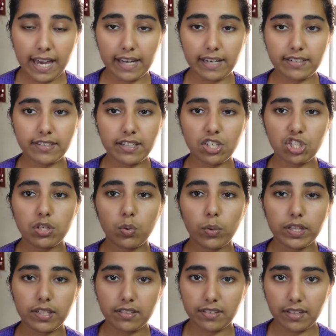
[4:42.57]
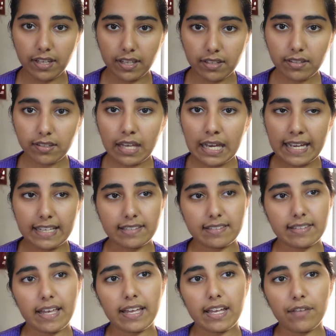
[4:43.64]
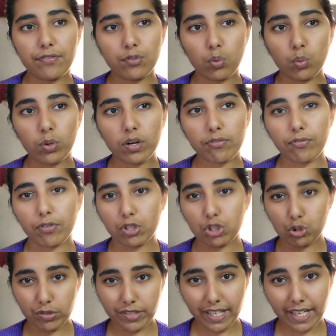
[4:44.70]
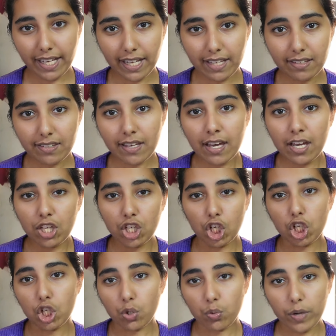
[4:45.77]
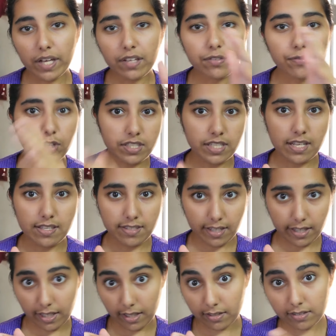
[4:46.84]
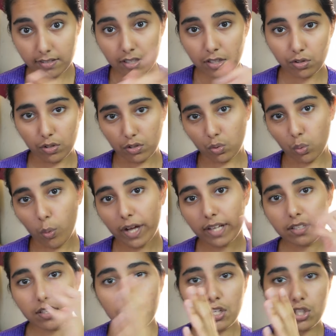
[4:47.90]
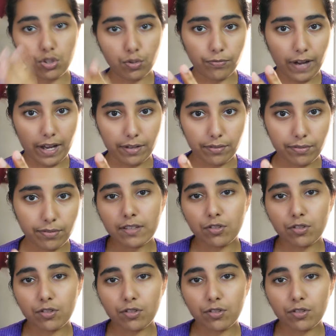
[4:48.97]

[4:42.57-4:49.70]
And essentially what this is that if you work for 2 seconds, you're going to rest for 10 seconds. So it's 1:5.